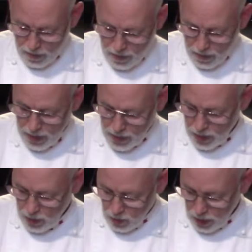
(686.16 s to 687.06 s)
That's
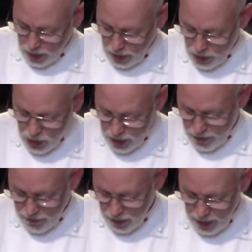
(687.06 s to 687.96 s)
going to work out
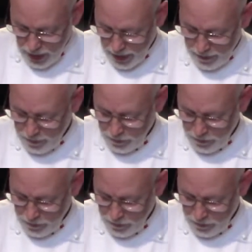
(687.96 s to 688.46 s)
just fine.